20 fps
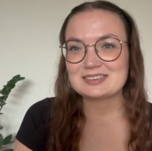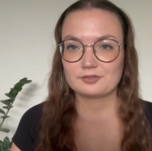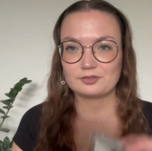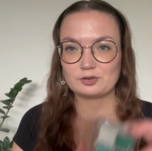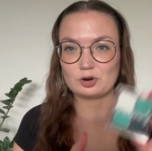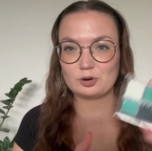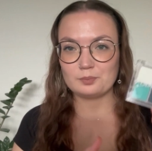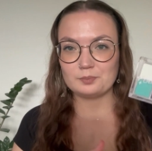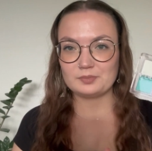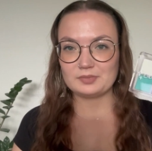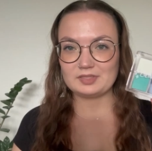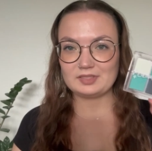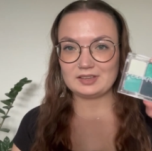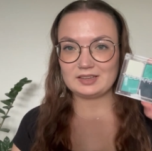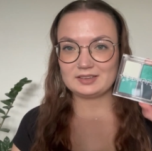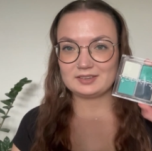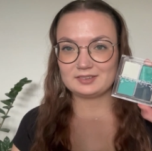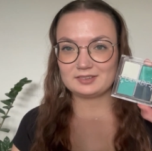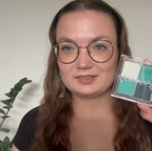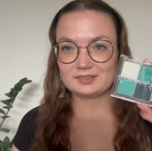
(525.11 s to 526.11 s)
From
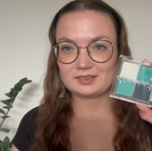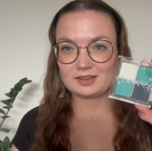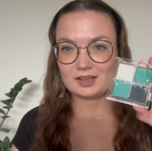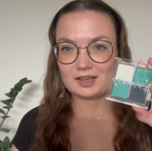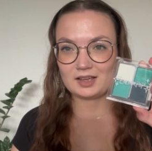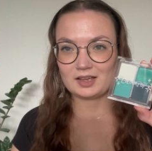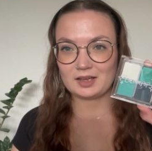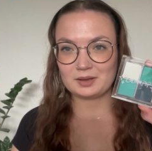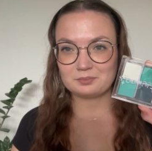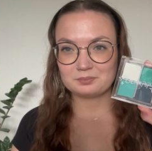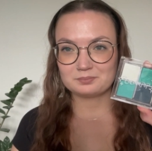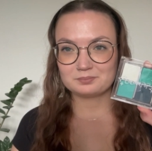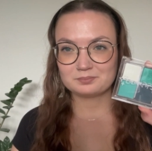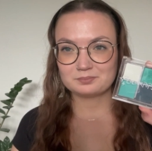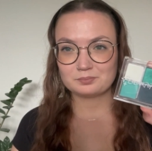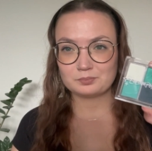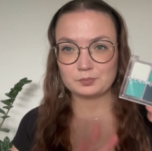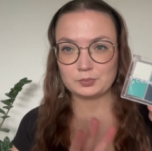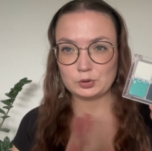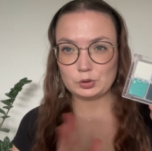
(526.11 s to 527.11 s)
this
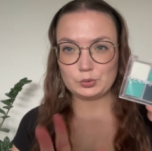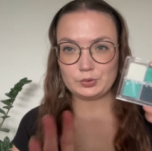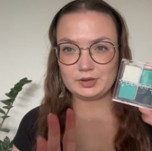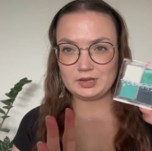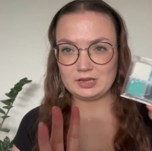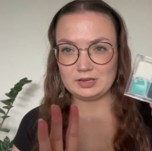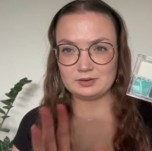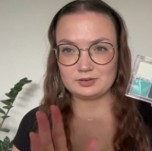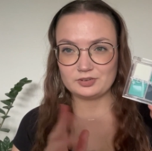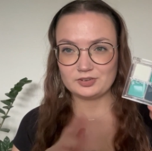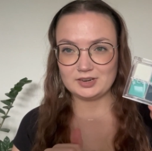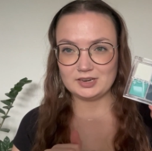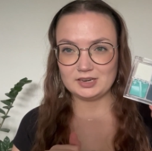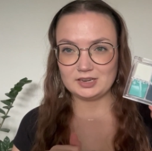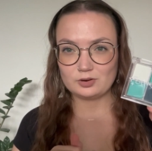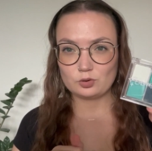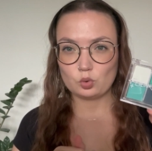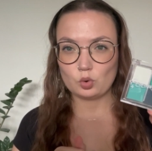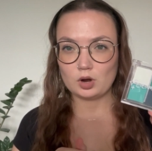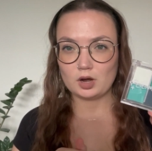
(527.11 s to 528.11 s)
bluey greeny
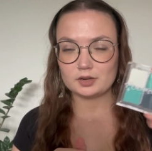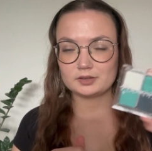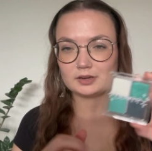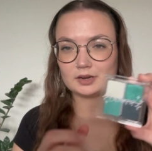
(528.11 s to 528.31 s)
quad,